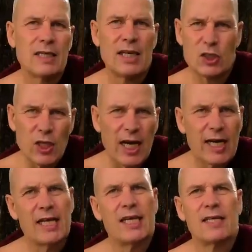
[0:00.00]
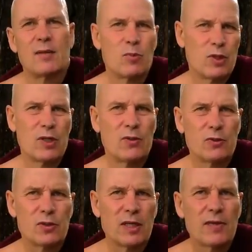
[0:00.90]
Acharya
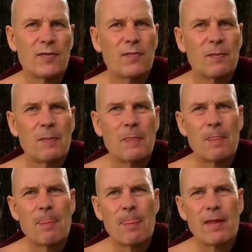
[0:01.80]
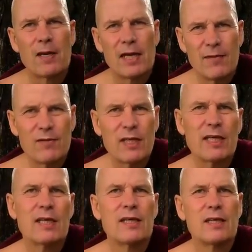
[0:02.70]
Buddhaghosa, lived
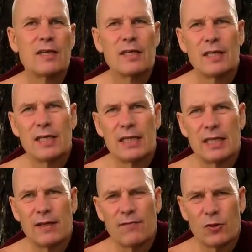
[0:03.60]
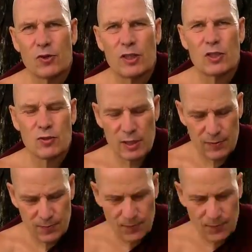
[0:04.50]
here in the 4th century.